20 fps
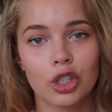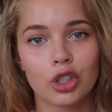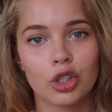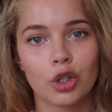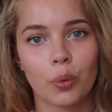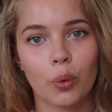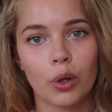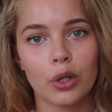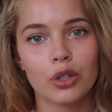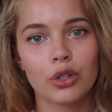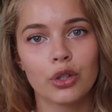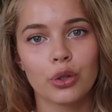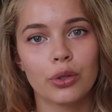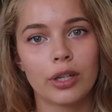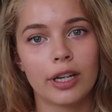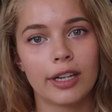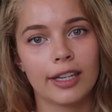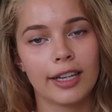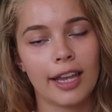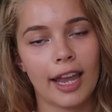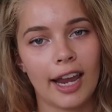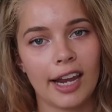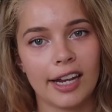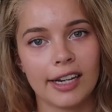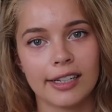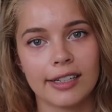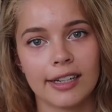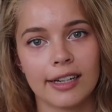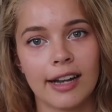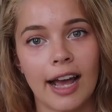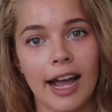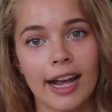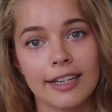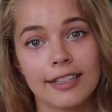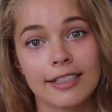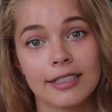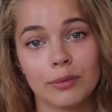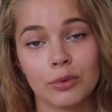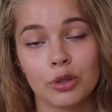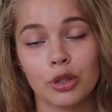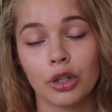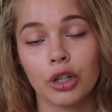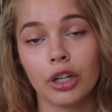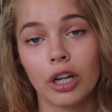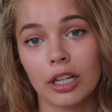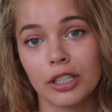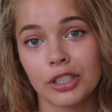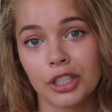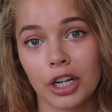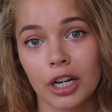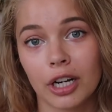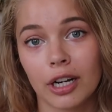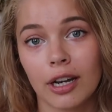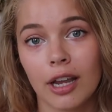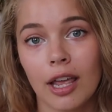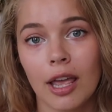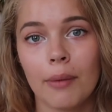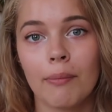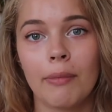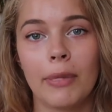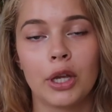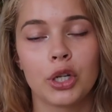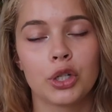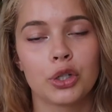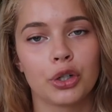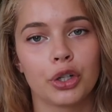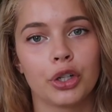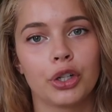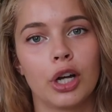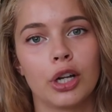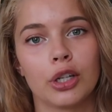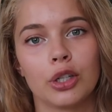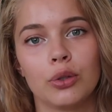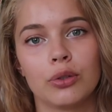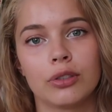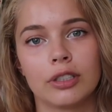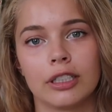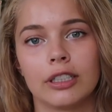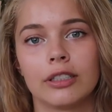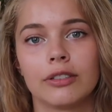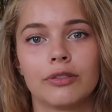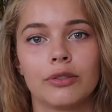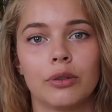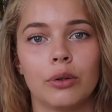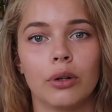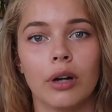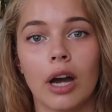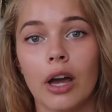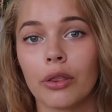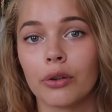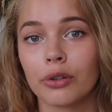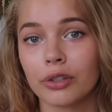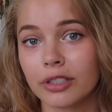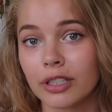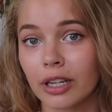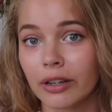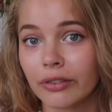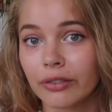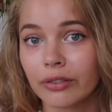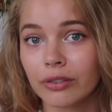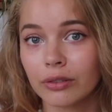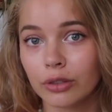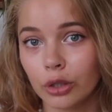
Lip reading: So once you dedicated an item to your altar, make sure you're not using it for other stuff.